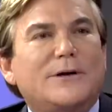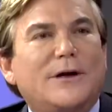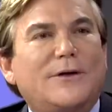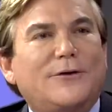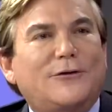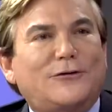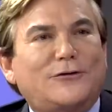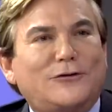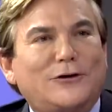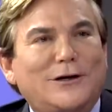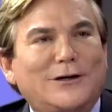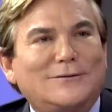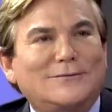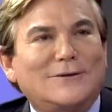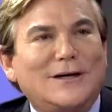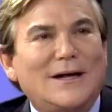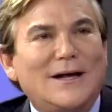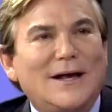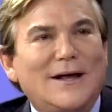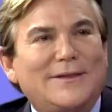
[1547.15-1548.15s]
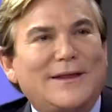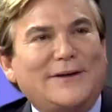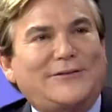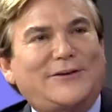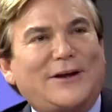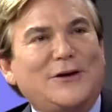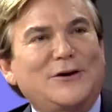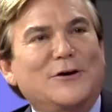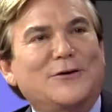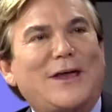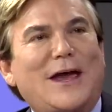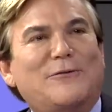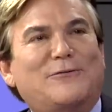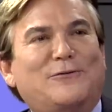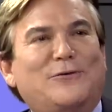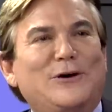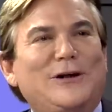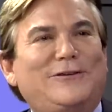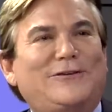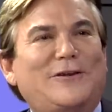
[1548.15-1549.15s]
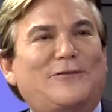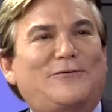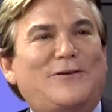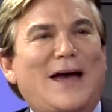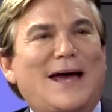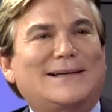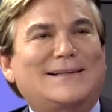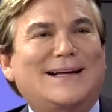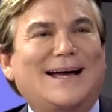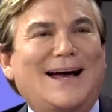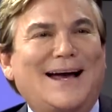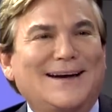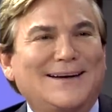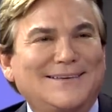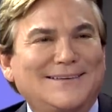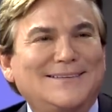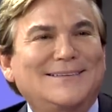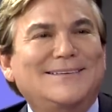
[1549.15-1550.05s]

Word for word: me on the street. They say, you're that freeze the fat guy.